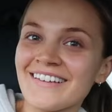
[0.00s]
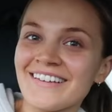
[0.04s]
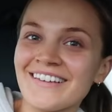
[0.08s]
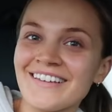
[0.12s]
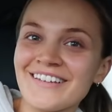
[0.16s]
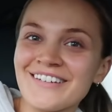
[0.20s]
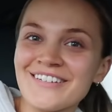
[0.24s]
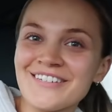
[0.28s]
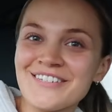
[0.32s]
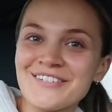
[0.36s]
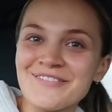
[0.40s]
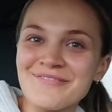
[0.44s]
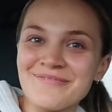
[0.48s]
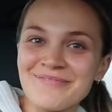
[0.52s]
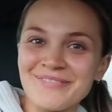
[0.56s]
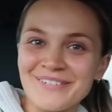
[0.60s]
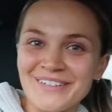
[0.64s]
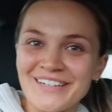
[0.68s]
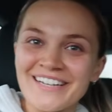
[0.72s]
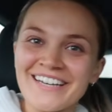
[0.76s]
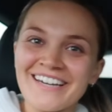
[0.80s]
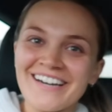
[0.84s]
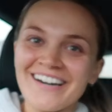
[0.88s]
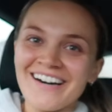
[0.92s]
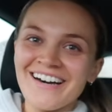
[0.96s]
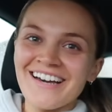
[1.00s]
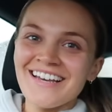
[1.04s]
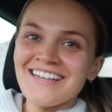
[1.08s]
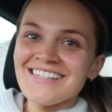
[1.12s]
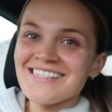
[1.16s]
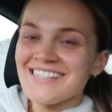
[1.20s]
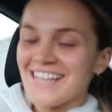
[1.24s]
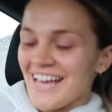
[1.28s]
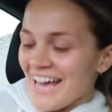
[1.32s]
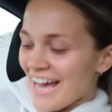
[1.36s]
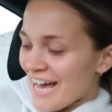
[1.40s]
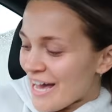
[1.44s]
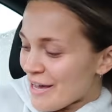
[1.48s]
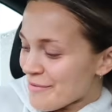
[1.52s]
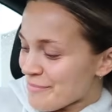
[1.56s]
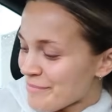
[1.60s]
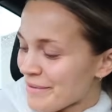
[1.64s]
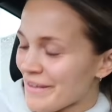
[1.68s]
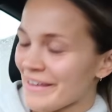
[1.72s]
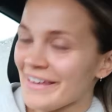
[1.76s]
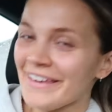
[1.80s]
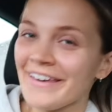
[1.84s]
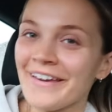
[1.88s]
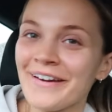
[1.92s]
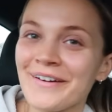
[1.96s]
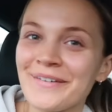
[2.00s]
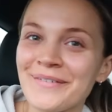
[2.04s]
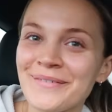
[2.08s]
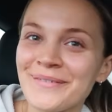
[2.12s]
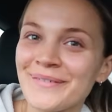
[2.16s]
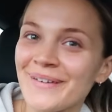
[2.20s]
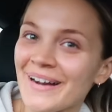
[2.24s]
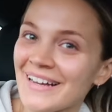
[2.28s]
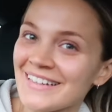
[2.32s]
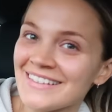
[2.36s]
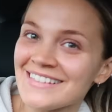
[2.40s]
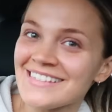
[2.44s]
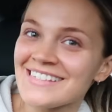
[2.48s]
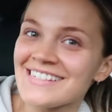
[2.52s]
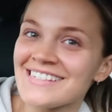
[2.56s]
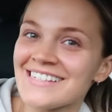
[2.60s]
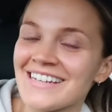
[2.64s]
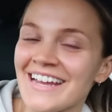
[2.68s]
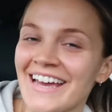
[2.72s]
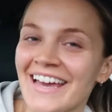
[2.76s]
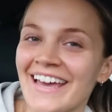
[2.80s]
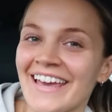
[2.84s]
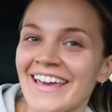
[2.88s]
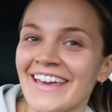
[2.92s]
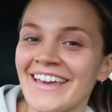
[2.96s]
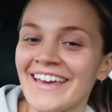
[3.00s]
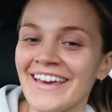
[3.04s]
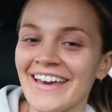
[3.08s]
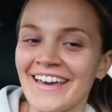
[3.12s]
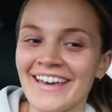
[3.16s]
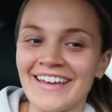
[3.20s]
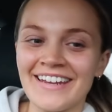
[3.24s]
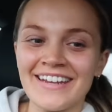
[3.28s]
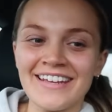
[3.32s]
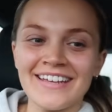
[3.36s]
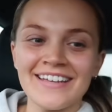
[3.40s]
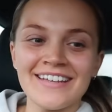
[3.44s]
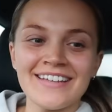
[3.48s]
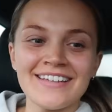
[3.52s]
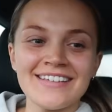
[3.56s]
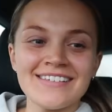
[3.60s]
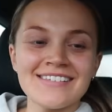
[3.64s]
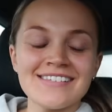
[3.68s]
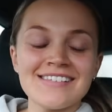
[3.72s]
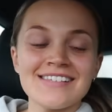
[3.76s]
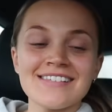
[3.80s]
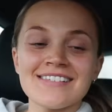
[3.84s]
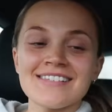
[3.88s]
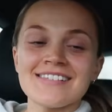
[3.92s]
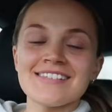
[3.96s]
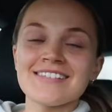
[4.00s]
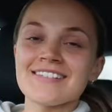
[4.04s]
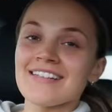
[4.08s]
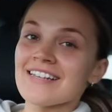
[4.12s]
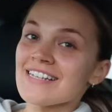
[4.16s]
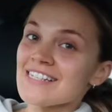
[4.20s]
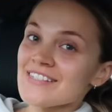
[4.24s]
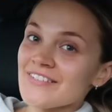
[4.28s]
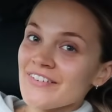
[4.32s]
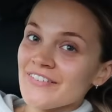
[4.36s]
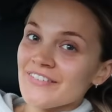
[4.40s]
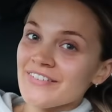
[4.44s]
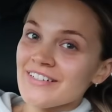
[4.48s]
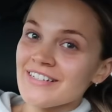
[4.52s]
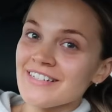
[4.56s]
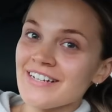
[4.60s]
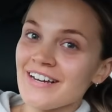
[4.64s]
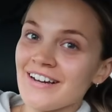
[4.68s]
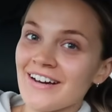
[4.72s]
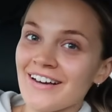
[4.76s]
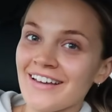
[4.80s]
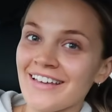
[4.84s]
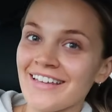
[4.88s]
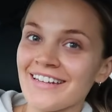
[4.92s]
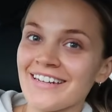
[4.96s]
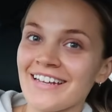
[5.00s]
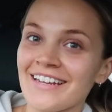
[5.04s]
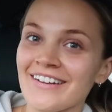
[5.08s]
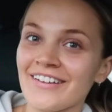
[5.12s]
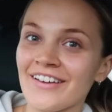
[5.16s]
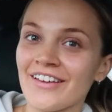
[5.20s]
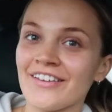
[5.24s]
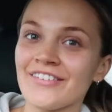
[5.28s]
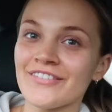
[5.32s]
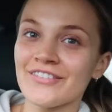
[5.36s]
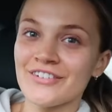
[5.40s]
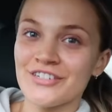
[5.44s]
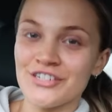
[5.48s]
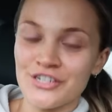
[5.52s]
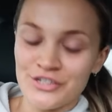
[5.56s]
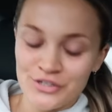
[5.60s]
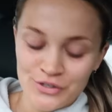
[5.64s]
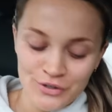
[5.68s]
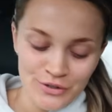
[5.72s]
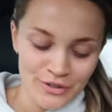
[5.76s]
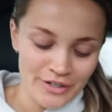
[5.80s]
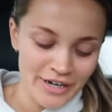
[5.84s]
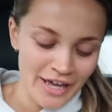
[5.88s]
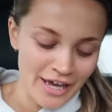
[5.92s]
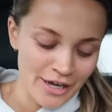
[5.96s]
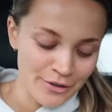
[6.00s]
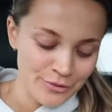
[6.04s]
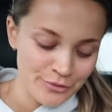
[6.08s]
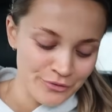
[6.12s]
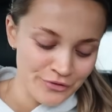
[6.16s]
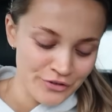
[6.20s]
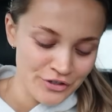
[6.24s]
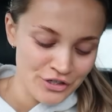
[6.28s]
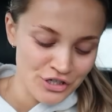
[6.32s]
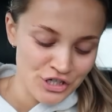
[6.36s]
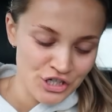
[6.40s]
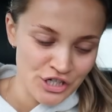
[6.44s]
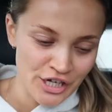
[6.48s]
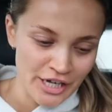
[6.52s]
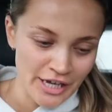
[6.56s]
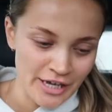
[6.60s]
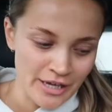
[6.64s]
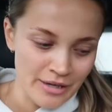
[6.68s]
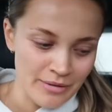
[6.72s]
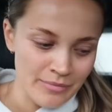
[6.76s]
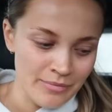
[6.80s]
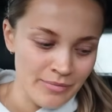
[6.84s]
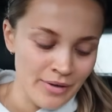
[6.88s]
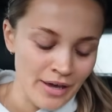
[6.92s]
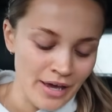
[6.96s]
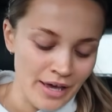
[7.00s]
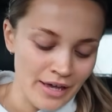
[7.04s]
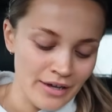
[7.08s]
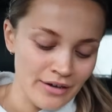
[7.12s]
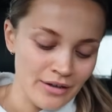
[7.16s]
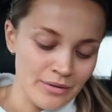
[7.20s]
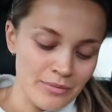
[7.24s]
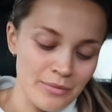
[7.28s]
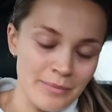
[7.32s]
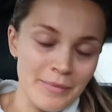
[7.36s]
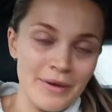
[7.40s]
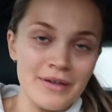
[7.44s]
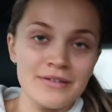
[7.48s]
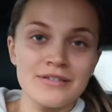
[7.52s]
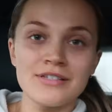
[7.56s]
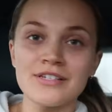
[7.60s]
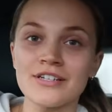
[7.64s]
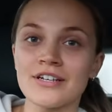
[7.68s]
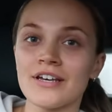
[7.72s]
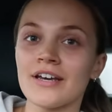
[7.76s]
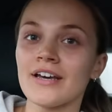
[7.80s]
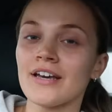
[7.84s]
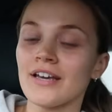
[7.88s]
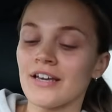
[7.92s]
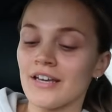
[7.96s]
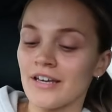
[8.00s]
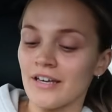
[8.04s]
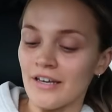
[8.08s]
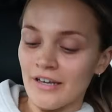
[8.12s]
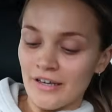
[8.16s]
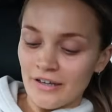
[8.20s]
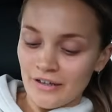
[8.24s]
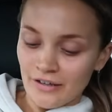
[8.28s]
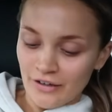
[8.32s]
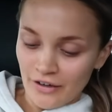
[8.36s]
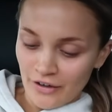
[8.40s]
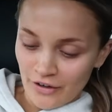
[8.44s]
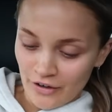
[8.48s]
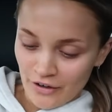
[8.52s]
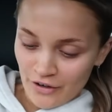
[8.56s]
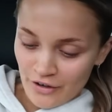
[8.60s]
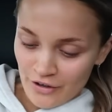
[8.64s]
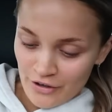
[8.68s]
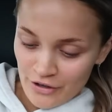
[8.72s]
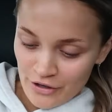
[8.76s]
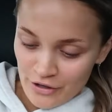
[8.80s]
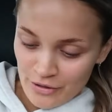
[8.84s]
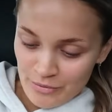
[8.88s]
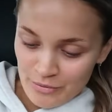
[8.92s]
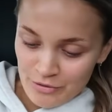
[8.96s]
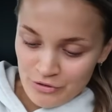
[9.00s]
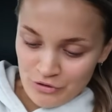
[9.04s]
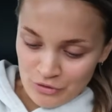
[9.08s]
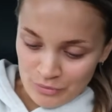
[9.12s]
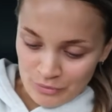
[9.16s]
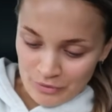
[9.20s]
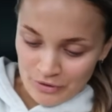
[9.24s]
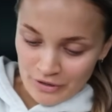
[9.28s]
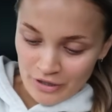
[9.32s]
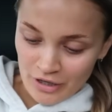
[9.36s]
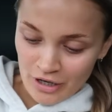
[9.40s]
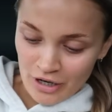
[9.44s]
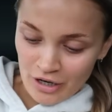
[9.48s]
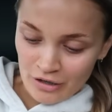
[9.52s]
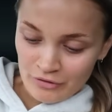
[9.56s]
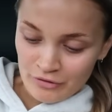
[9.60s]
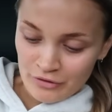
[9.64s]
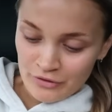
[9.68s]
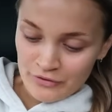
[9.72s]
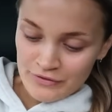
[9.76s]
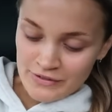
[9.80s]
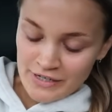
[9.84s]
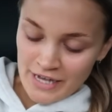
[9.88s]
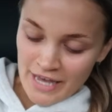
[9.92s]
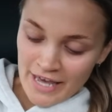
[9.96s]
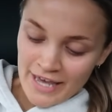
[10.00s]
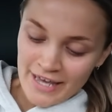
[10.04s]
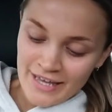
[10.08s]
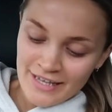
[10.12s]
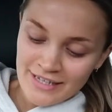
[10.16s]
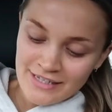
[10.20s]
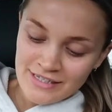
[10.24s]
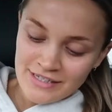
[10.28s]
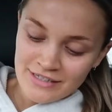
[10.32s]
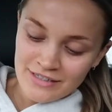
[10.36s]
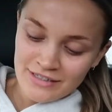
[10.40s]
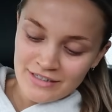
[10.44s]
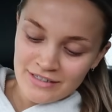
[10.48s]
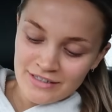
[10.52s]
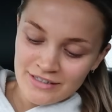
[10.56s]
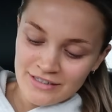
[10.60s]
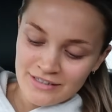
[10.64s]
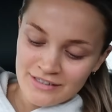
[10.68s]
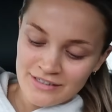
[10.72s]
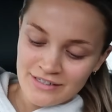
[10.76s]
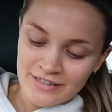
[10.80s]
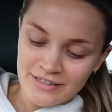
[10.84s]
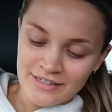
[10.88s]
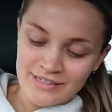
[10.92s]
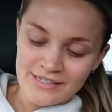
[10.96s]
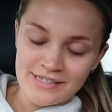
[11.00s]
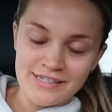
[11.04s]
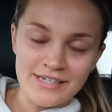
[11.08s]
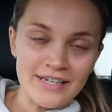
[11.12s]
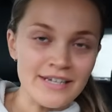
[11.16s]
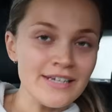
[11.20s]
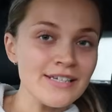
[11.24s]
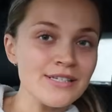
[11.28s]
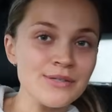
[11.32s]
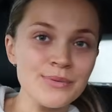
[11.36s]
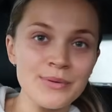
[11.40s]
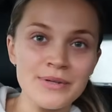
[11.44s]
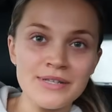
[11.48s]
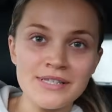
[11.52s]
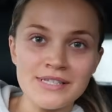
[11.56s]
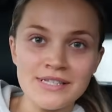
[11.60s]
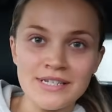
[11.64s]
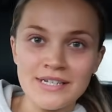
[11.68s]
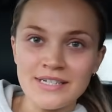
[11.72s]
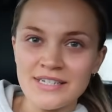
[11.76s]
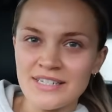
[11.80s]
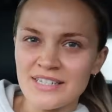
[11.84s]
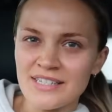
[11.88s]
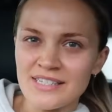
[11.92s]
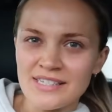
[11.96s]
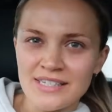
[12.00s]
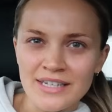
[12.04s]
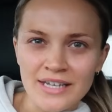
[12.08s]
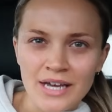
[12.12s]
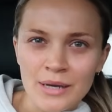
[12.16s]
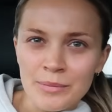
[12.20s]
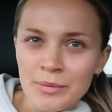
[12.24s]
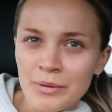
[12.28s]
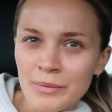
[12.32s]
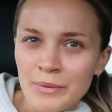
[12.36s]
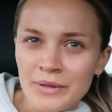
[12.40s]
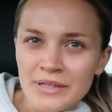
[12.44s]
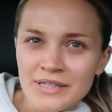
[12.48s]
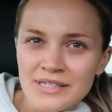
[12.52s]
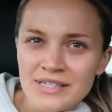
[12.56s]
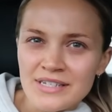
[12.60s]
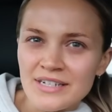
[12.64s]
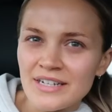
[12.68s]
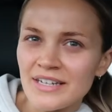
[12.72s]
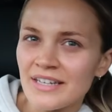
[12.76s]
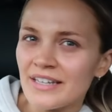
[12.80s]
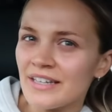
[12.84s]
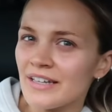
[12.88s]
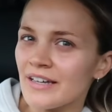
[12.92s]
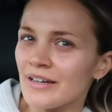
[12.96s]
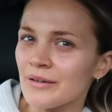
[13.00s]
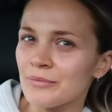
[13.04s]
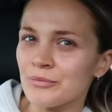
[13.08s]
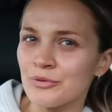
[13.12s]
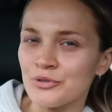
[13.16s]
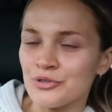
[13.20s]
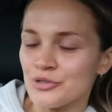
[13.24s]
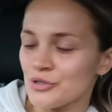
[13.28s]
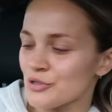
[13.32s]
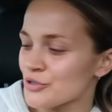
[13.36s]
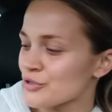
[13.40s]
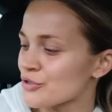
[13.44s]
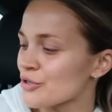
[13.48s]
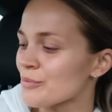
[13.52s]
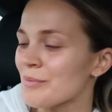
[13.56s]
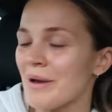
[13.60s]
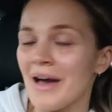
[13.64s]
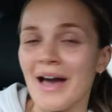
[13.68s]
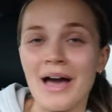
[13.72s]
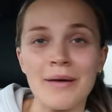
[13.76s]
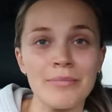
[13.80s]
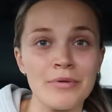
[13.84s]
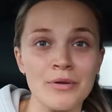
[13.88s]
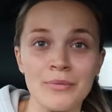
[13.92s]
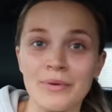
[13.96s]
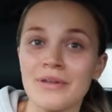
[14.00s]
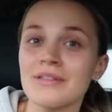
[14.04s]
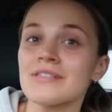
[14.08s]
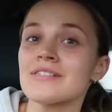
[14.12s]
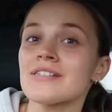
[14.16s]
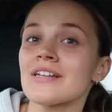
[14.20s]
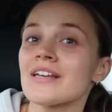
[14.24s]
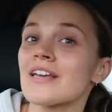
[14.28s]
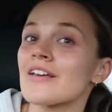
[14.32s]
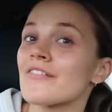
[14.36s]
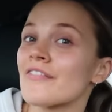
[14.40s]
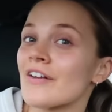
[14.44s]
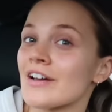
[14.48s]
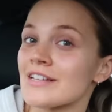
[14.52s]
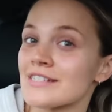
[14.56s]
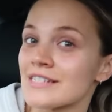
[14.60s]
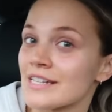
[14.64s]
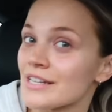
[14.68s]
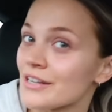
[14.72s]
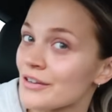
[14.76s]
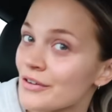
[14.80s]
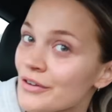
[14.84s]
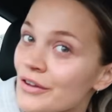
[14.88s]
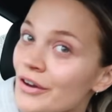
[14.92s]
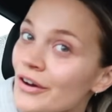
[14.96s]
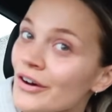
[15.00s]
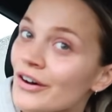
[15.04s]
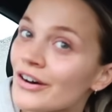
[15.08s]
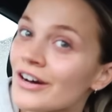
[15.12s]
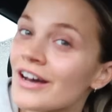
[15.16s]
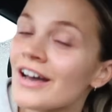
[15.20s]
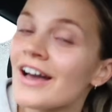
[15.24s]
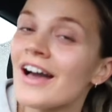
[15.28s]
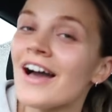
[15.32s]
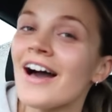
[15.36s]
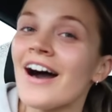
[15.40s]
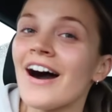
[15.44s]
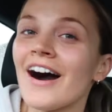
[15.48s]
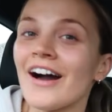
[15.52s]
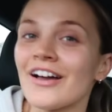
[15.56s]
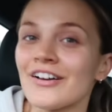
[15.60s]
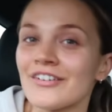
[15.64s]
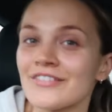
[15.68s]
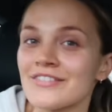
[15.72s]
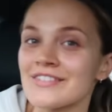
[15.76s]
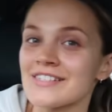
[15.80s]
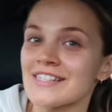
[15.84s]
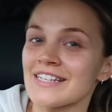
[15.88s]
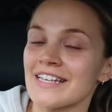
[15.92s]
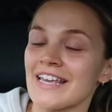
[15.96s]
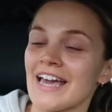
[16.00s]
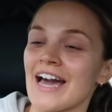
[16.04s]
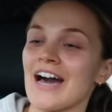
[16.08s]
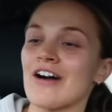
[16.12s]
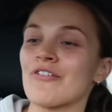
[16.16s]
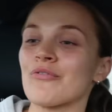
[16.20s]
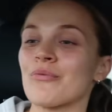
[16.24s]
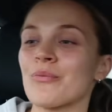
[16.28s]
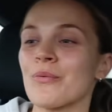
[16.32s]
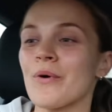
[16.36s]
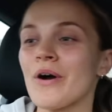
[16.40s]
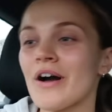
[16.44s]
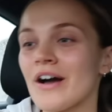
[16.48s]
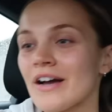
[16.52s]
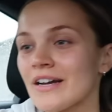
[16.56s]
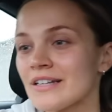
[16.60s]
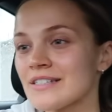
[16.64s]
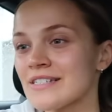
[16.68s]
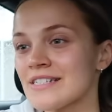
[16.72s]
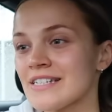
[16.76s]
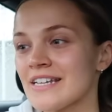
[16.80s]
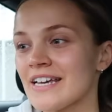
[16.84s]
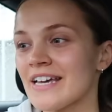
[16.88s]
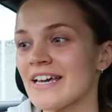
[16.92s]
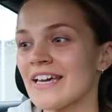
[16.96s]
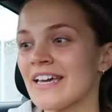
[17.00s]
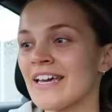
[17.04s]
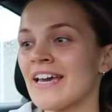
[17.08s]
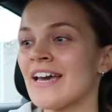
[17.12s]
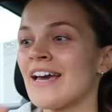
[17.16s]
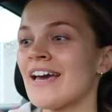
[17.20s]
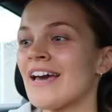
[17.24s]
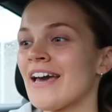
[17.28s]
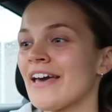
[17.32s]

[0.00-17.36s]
Good morning, guys. Happy Wednesday. It is 6:59 and I've just gotten out of the gym and I'm about to go home, drop the car off to Aiden. Did I say it's Wednesday? Did I say happy Wednesday? I'm not too sure, but happy Wednesday if I did not. I obviously have work today.